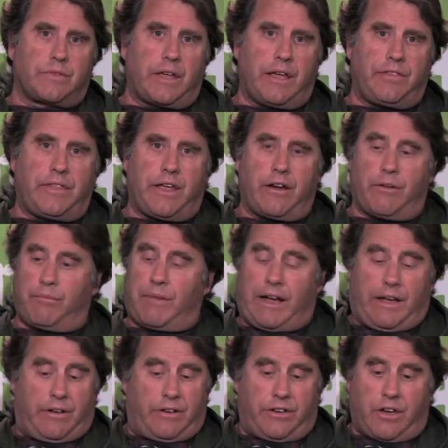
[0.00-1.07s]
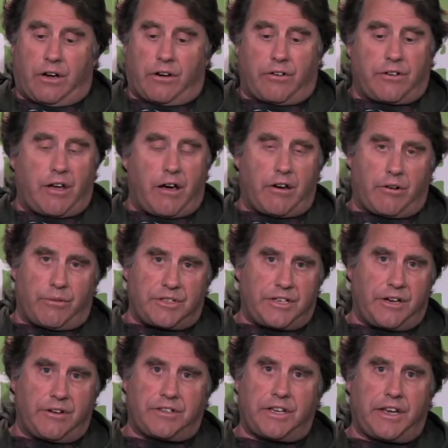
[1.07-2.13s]
and they my younger daughter
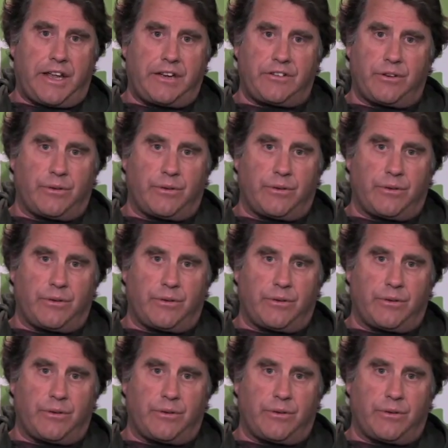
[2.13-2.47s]
was here today